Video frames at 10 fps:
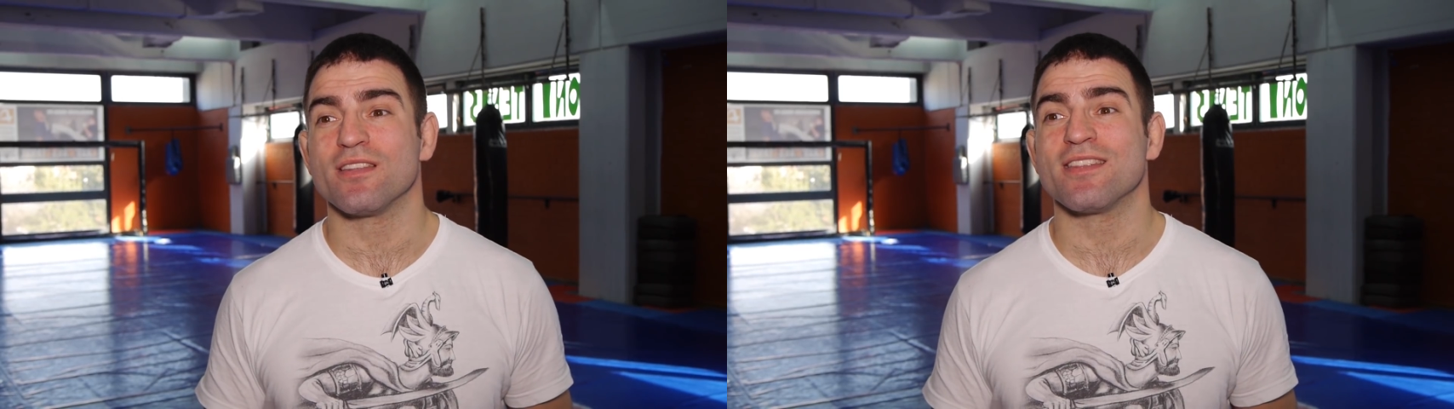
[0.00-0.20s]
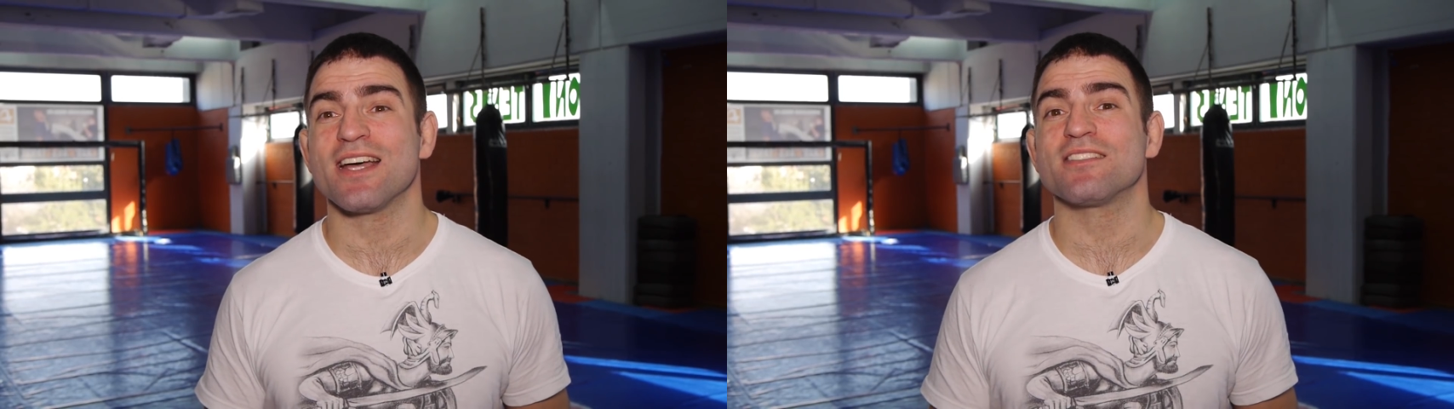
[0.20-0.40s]

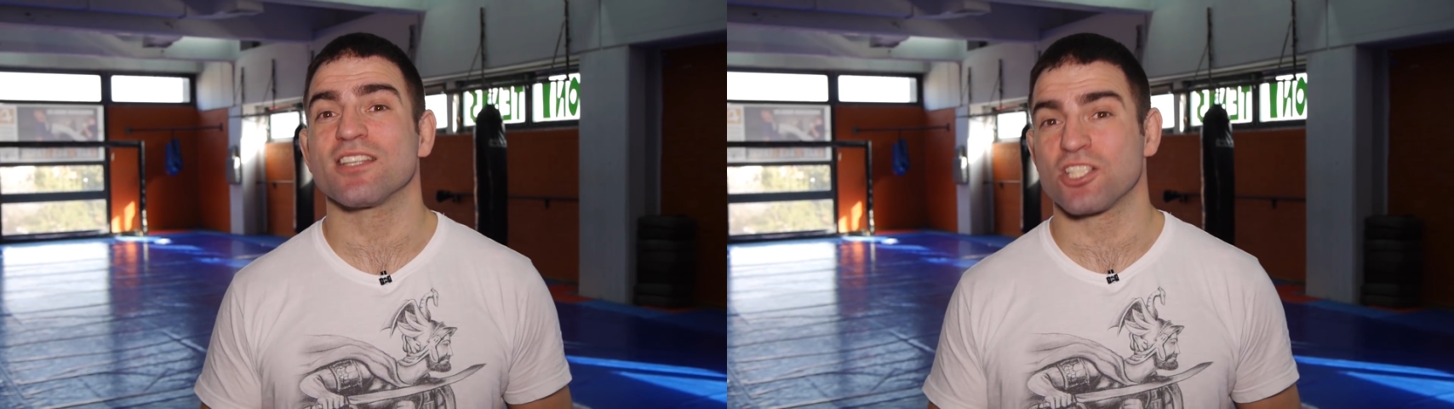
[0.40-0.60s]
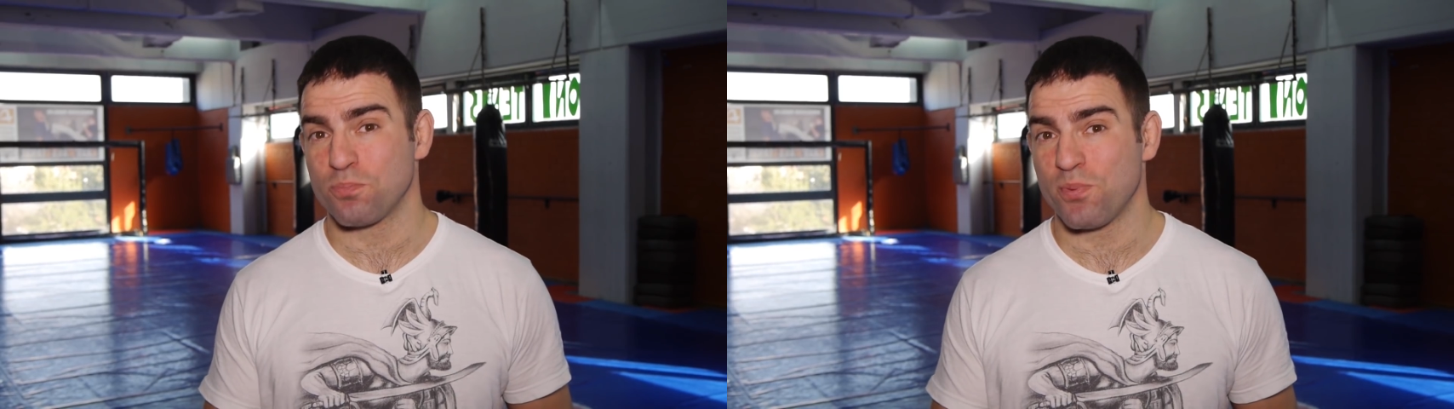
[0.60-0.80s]

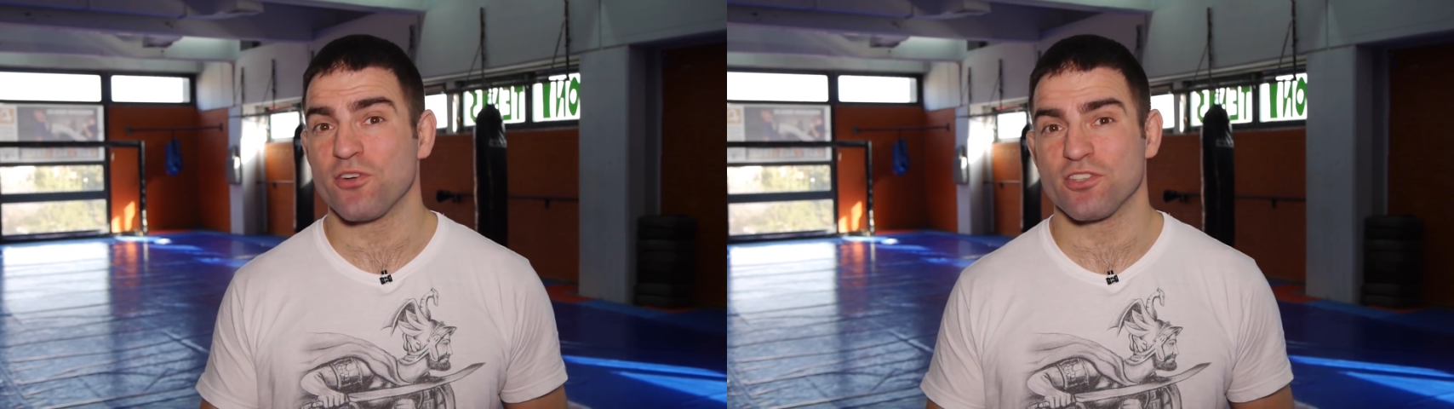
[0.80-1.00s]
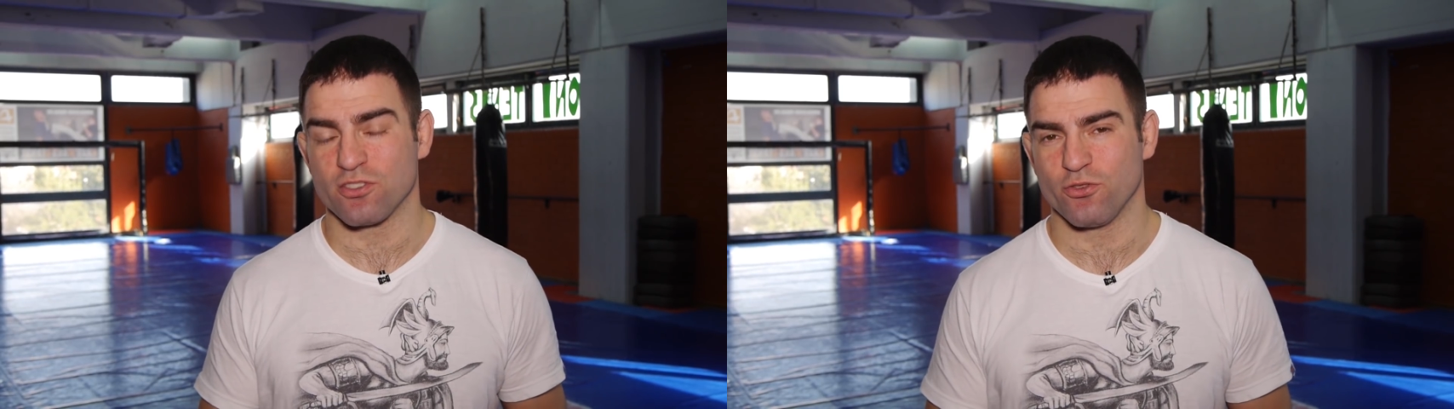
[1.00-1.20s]
that's
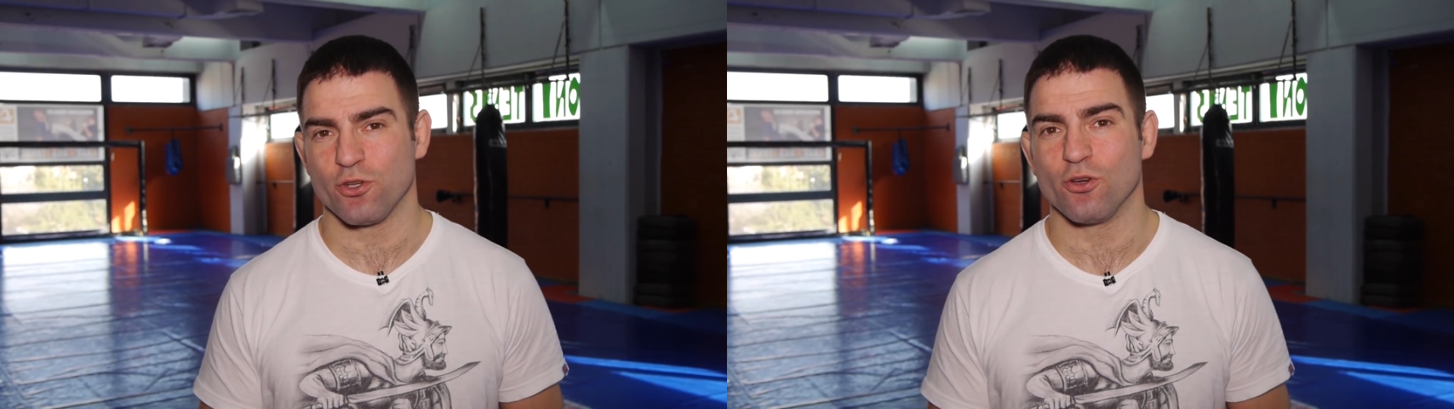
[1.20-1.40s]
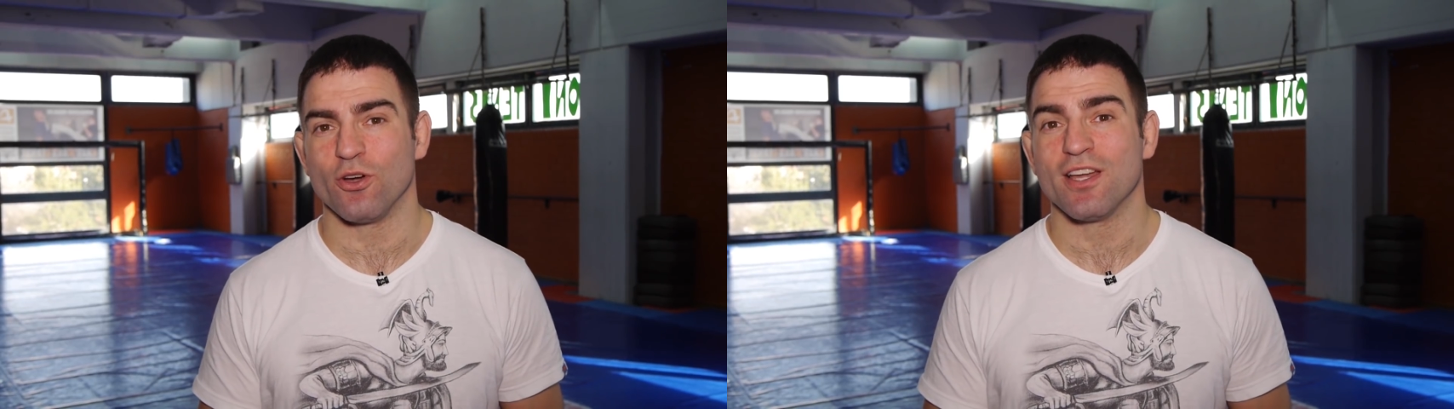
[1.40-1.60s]
experience
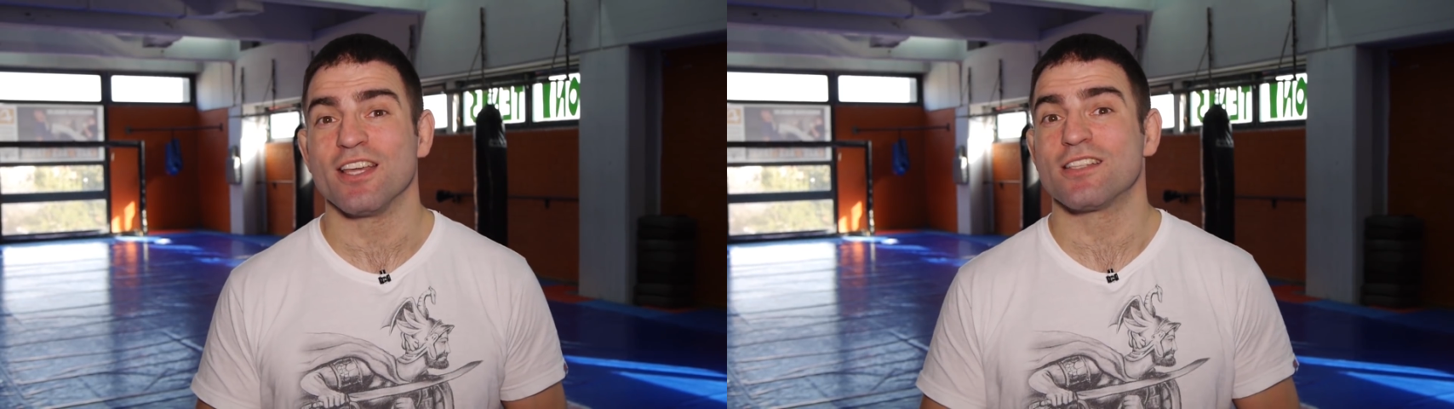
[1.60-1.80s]
for you.